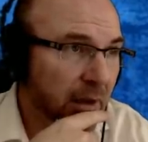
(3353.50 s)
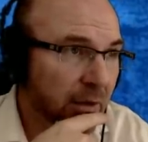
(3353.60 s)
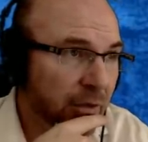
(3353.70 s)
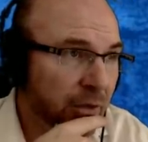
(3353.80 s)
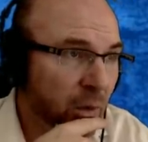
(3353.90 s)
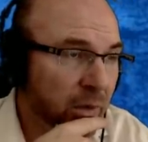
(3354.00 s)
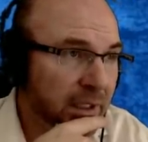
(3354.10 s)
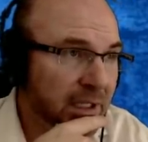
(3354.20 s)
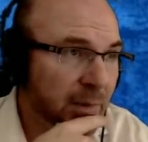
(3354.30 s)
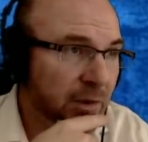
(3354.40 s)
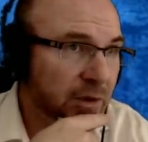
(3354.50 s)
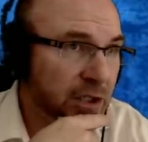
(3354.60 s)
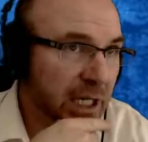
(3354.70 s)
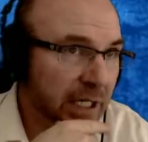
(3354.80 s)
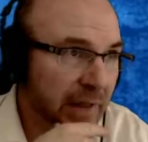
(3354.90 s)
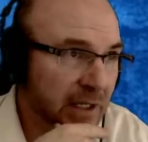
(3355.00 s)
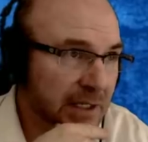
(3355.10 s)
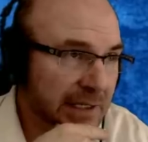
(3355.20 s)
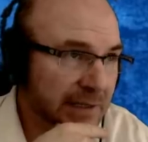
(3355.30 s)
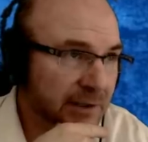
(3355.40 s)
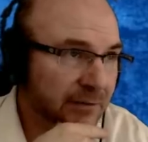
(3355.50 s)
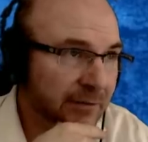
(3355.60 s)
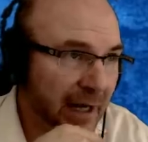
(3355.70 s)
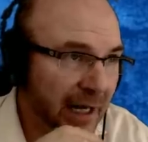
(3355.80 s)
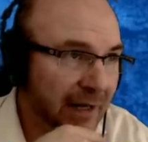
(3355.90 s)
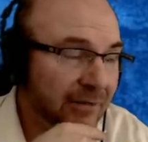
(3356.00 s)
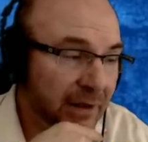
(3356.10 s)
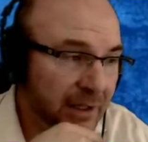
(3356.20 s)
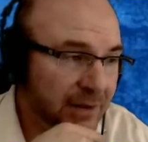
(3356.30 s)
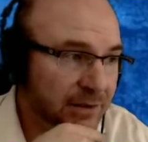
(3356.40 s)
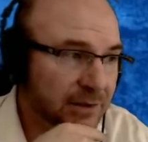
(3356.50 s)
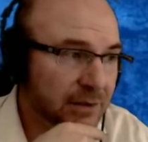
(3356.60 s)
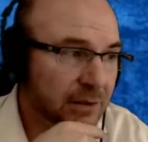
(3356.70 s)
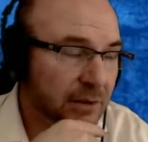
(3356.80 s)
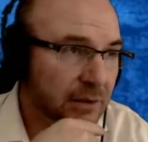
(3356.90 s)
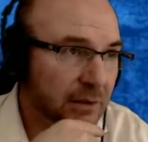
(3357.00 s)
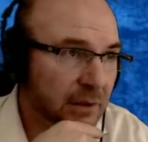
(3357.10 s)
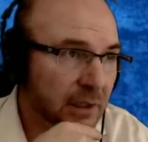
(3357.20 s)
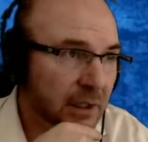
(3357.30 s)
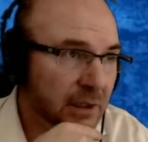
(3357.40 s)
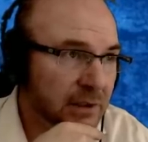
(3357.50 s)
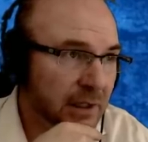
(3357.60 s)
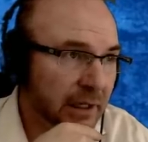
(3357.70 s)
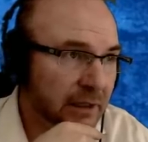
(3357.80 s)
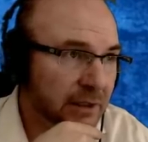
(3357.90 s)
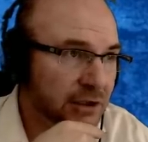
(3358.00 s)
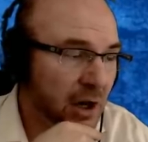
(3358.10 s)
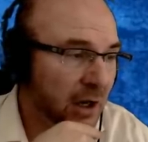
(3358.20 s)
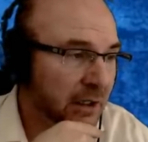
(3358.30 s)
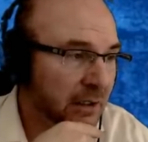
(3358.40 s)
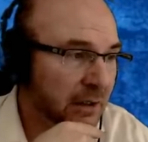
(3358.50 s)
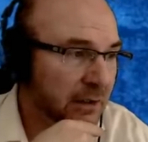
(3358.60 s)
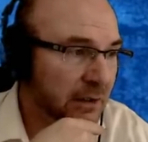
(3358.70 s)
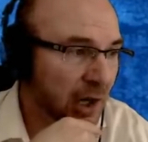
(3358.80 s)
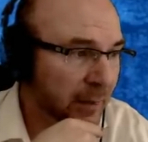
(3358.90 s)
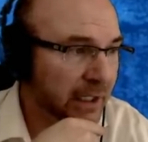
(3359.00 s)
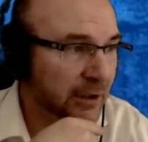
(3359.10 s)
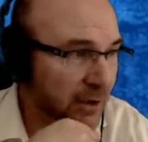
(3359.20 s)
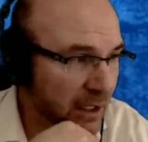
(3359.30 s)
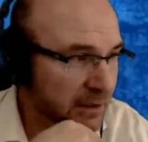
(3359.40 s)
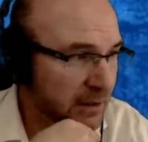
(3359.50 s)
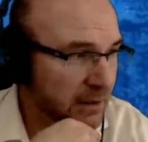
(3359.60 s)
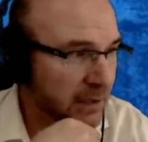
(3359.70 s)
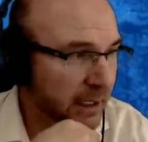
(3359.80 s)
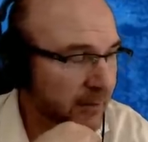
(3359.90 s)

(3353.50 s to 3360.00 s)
the only type of Christianity that could survive this is like the John Dominic Crossan type